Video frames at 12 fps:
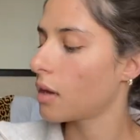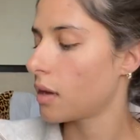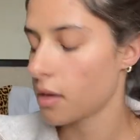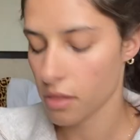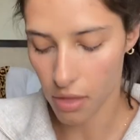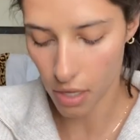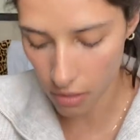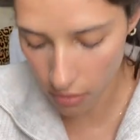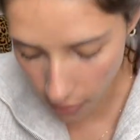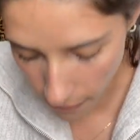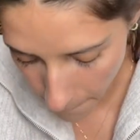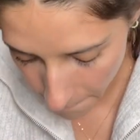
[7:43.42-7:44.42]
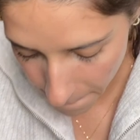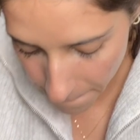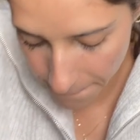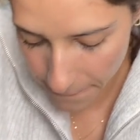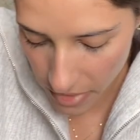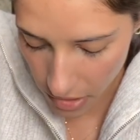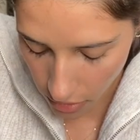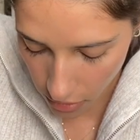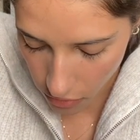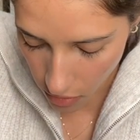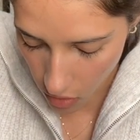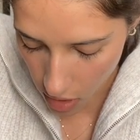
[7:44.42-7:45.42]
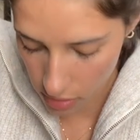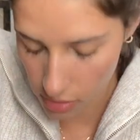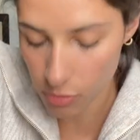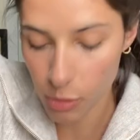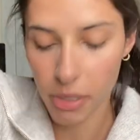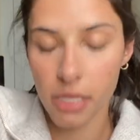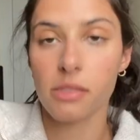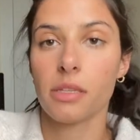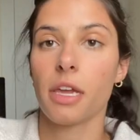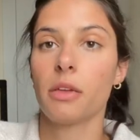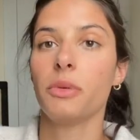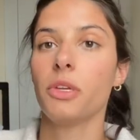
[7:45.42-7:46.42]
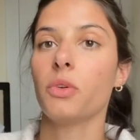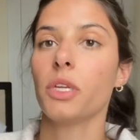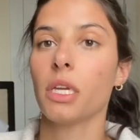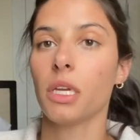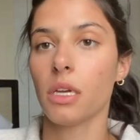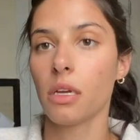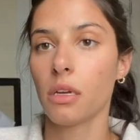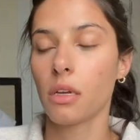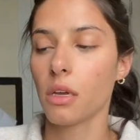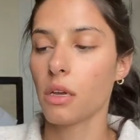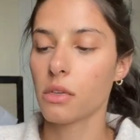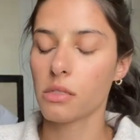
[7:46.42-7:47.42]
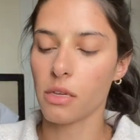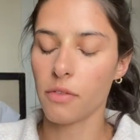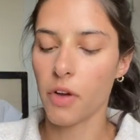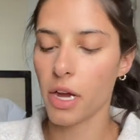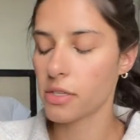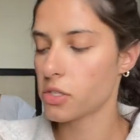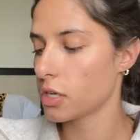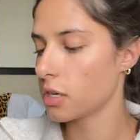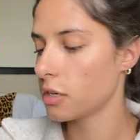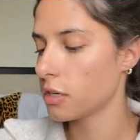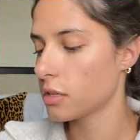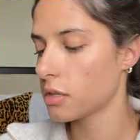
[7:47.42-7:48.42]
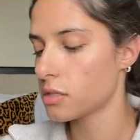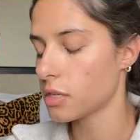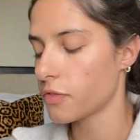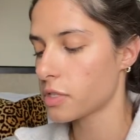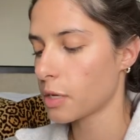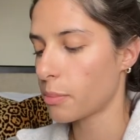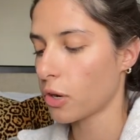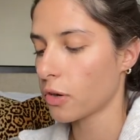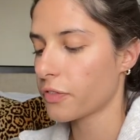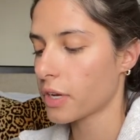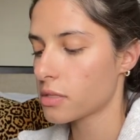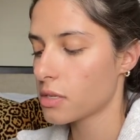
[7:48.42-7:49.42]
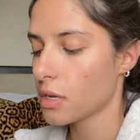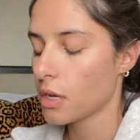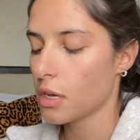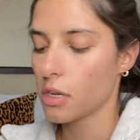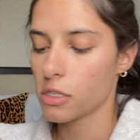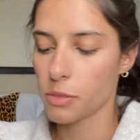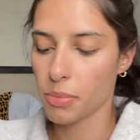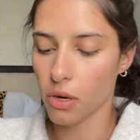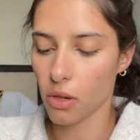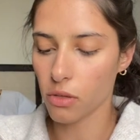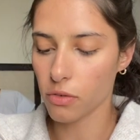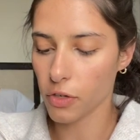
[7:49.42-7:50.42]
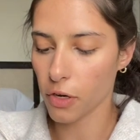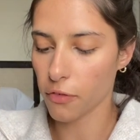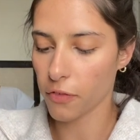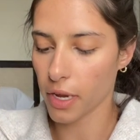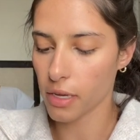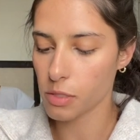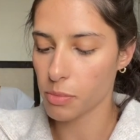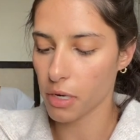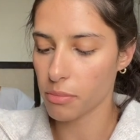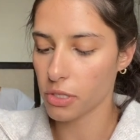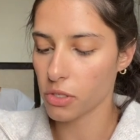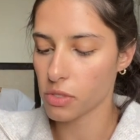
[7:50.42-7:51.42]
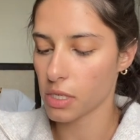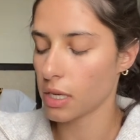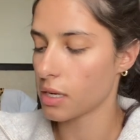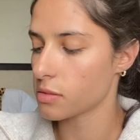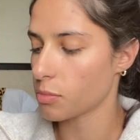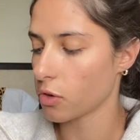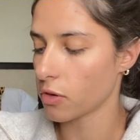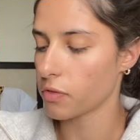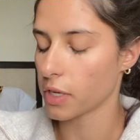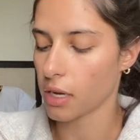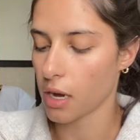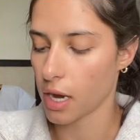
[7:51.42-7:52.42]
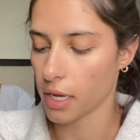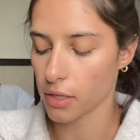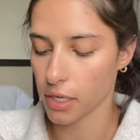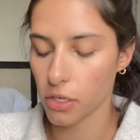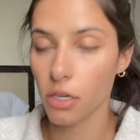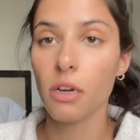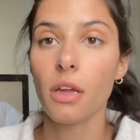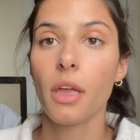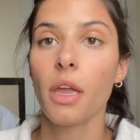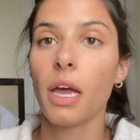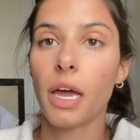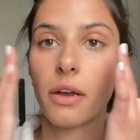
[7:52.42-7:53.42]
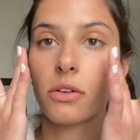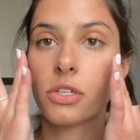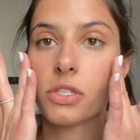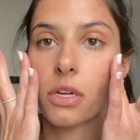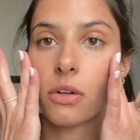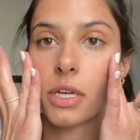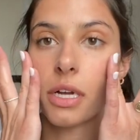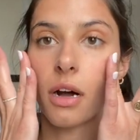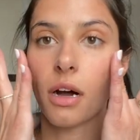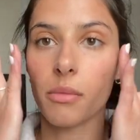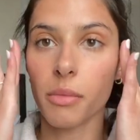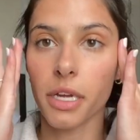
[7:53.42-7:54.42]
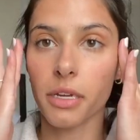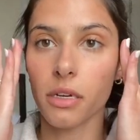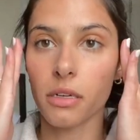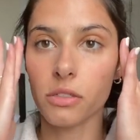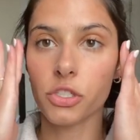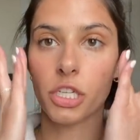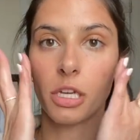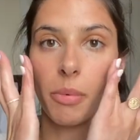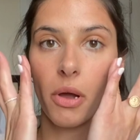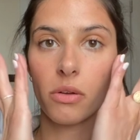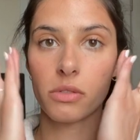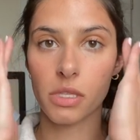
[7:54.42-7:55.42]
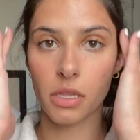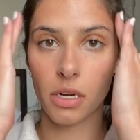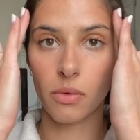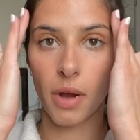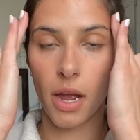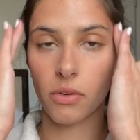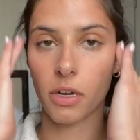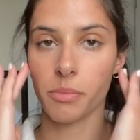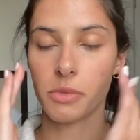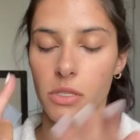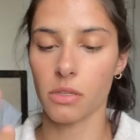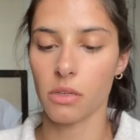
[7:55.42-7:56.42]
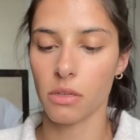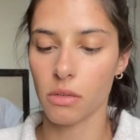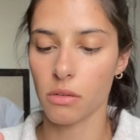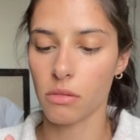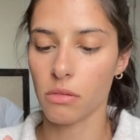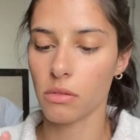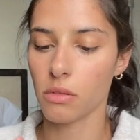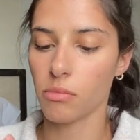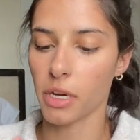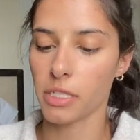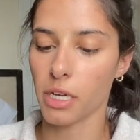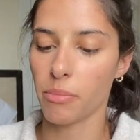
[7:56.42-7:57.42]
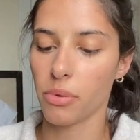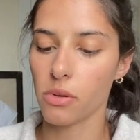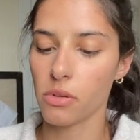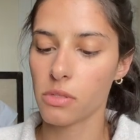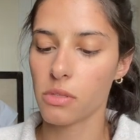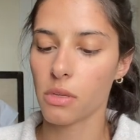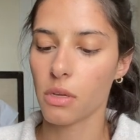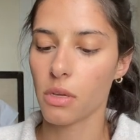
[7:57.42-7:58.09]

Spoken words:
And then I'm gonna throw on some of my Say Beauty sun visor. This stuff is like perfect to put all over your face, but I've been using it as more of like a highlighter, and I'll just go like on my cheekbones and then around up to my temples.